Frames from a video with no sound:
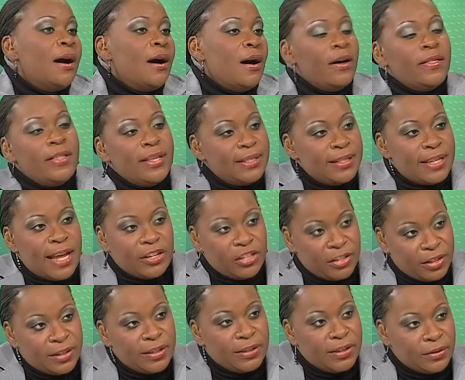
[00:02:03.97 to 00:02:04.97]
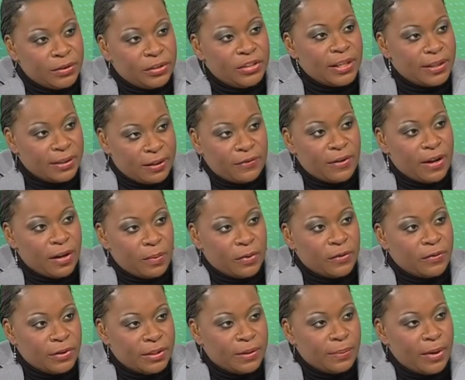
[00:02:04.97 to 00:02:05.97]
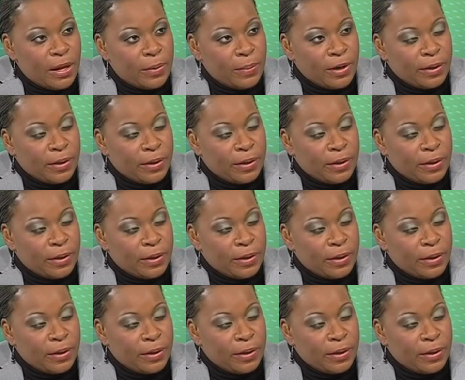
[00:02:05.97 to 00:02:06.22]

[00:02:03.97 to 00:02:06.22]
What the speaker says: Are these sanctions still justifiable for Zimbabwe?